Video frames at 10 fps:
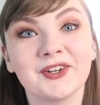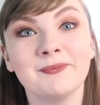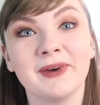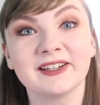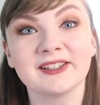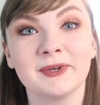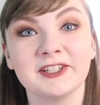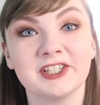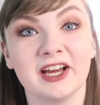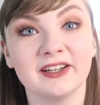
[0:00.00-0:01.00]
welcome back to my
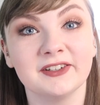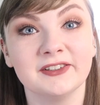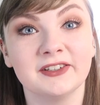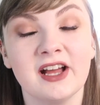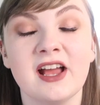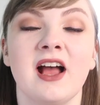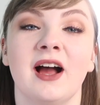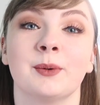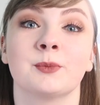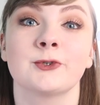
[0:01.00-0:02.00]
channel. I'm